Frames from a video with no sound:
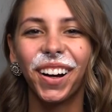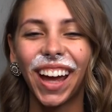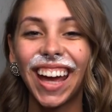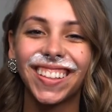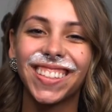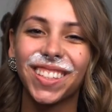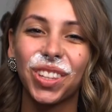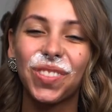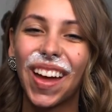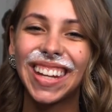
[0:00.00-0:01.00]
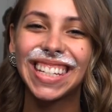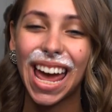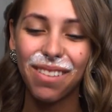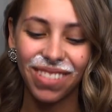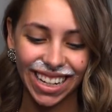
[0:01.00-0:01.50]
Okay, so it's been
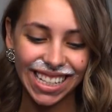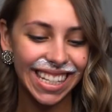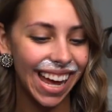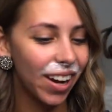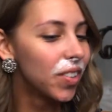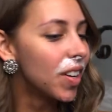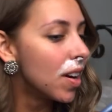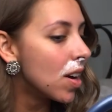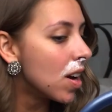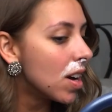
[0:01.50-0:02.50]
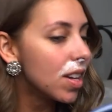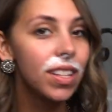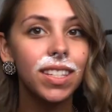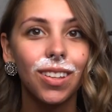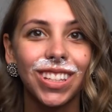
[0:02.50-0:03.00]
10 minutes now,
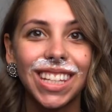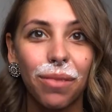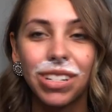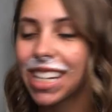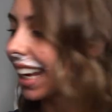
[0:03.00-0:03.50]
so it's time to